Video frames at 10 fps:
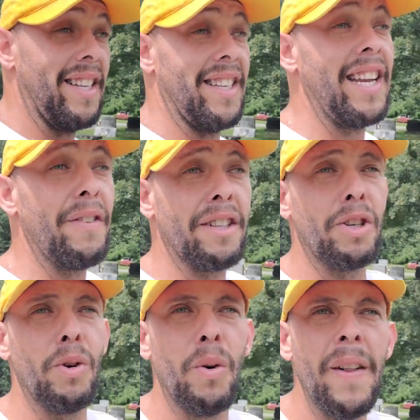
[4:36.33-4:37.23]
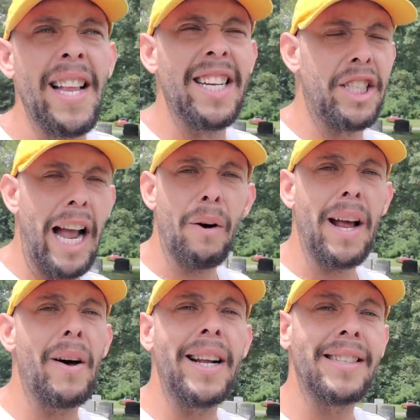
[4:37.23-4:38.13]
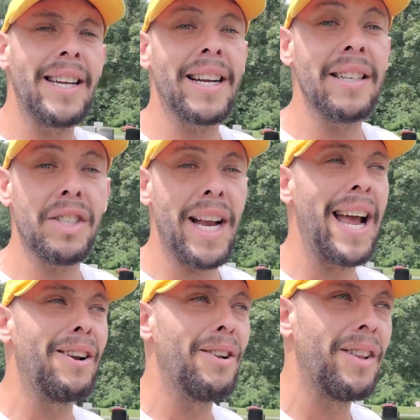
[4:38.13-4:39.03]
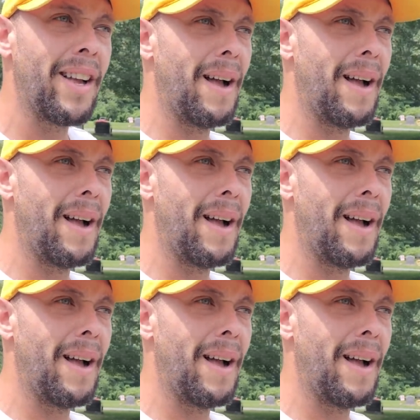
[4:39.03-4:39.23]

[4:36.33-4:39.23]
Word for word: even to shout out a second channel.